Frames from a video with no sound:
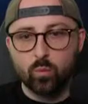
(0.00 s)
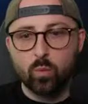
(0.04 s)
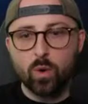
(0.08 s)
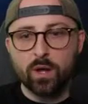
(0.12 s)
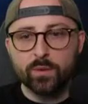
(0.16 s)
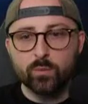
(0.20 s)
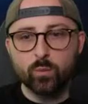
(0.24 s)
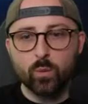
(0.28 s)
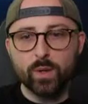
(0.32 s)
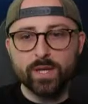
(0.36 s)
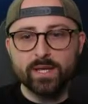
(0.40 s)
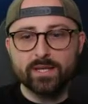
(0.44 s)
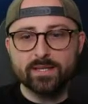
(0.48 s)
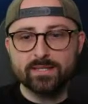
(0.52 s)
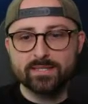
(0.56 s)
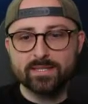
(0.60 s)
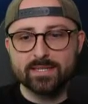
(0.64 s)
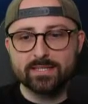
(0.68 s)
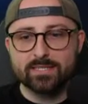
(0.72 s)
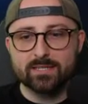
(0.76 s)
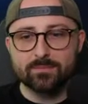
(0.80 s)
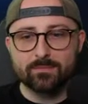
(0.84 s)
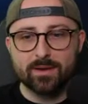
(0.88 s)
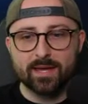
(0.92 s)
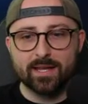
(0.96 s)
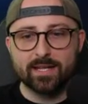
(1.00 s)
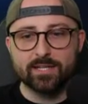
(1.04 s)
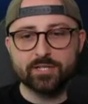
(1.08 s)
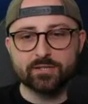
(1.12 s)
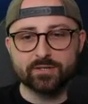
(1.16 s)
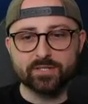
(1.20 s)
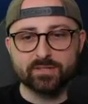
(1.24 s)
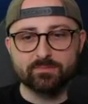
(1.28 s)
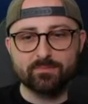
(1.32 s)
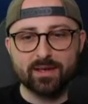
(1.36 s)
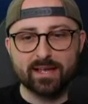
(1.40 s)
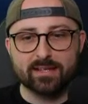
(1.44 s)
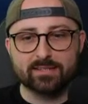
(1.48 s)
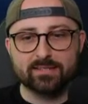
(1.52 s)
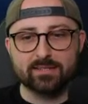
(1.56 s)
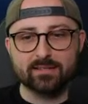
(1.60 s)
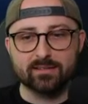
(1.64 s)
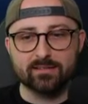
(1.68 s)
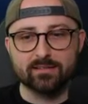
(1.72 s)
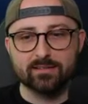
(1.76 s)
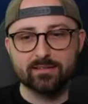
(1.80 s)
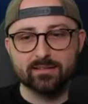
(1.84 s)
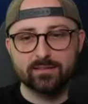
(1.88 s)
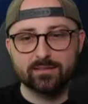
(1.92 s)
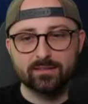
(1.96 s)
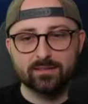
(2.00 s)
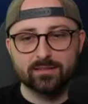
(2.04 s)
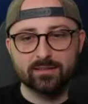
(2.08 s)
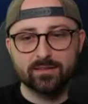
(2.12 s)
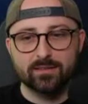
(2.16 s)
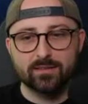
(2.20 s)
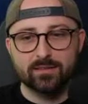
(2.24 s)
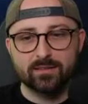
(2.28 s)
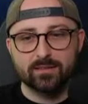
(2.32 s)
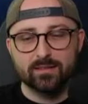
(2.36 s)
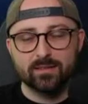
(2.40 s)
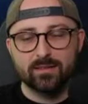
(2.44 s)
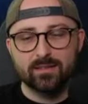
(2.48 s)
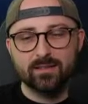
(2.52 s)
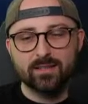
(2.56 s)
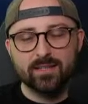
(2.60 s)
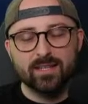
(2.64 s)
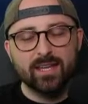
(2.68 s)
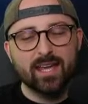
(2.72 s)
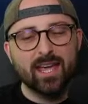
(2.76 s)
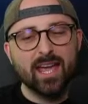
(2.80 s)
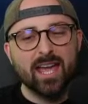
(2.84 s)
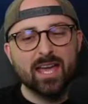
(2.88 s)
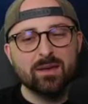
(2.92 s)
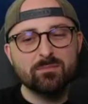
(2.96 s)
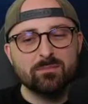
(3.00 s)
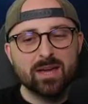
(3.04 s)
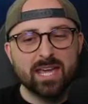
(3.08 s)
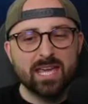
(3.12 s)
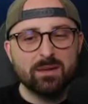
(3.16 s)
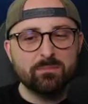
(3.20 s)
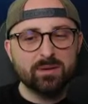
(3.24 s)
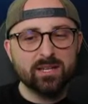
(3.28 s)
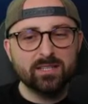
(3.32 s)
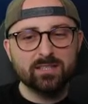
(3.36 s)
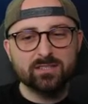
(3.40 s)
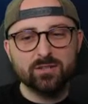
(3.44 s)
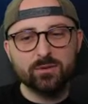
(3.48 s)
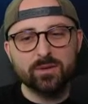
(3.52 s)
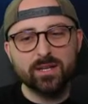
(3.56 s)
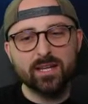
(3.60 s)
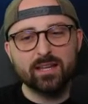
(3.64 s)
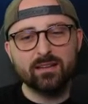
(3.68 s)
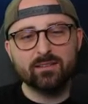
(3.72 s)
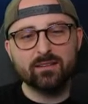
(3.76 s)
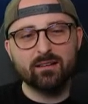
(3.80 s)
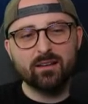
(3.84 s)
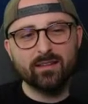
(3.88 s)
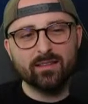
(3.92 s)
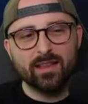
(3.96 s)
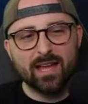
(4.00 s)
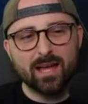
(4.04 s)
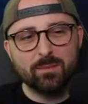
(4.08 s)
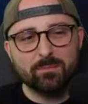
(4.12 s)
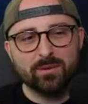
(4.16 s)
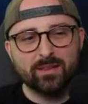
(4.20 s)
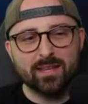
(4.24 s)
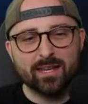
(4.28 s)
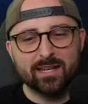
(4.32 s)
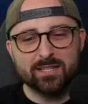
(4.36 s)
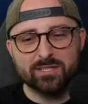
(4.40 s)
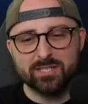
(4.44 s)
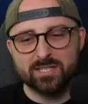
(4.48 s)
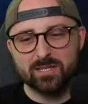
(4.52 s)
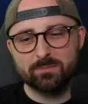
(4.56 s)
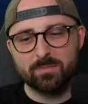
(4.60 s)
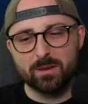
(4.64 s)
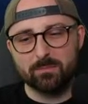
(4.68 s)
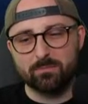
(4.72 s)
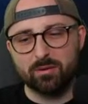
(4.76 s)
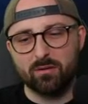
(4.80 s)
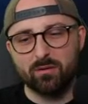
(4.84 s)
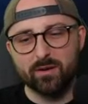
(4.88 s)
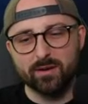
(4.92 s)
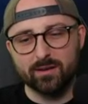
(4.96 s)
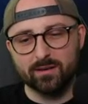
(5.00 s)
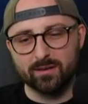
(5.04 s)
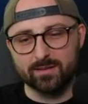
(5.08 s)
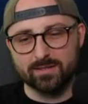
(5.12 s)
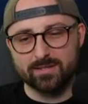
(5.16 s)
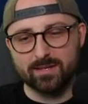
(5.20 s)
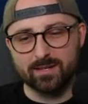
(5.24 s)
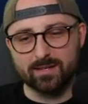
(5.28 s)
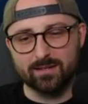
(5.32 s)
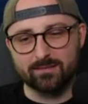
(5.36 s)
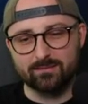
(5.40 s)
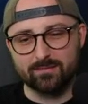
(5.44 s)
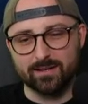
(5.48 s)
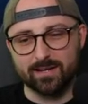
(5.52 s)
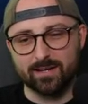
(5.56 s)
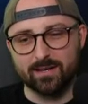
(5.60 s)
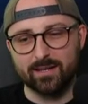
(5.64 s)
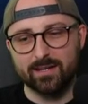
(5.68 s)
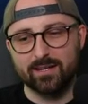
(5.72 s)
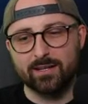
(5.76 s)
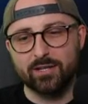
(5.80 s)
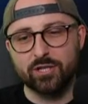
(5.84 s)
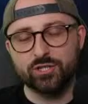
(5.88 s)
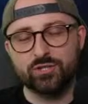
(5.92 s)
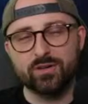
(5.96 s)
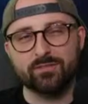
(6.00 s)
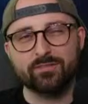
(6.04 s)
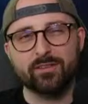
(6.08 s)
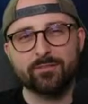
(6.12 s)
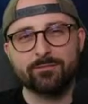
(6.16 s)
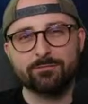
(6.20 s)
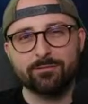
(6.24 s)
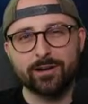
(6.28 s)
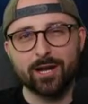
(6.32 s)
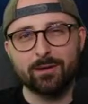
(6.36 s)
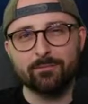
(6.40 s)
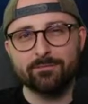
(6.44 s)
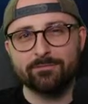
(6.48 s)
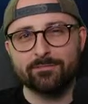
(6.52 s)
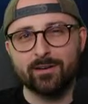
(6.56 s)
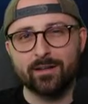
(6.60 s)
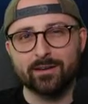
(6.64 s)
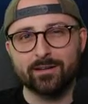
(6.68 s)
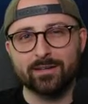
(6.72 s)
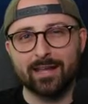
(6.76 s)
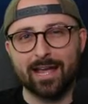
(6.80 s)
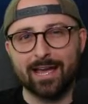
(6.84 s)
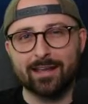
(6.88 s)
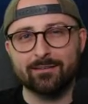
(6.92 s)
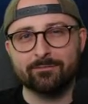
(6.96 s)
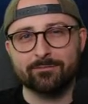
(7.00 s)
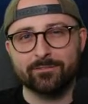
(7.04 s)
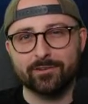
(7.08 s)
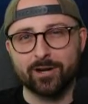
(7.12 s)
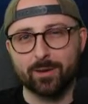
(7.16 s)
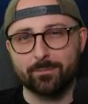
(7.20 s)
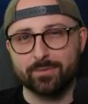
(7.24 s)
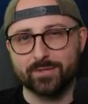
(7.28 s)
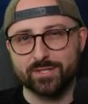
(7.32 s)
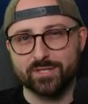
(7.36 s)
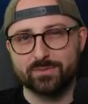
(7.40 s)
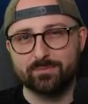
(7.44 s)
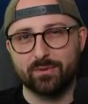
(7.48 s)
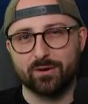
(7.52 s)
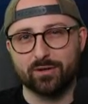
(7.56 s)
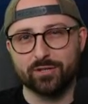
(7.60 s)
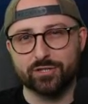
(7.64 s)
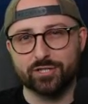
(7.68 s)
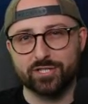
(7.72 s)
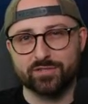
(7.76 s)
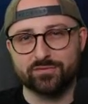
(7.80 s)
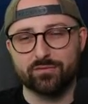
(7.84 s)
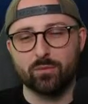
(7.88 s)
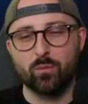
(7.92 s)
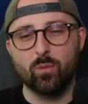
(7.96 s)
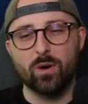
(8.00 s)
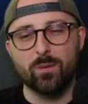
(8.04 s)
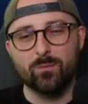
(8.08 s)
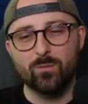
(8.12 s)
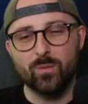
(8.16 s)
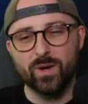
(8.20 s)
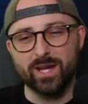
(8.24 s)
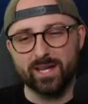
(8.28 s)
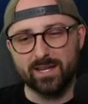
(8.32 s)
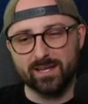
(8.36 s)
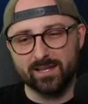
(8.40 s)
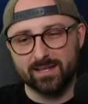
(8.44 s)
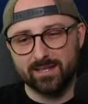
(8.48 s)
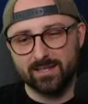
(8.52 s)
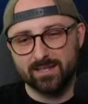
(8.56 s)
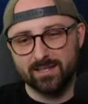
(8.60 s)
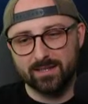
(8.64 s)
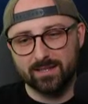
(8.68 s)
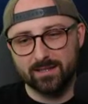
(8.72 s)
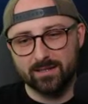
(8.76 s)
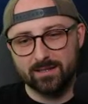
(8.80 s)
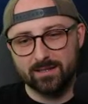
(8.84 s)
1 week assistant manager is better. Yeah, maybe doing it like that, but then it's just a bit pointless, isn't it, really? Because you have to free up fund and free up a spot just for 1 week.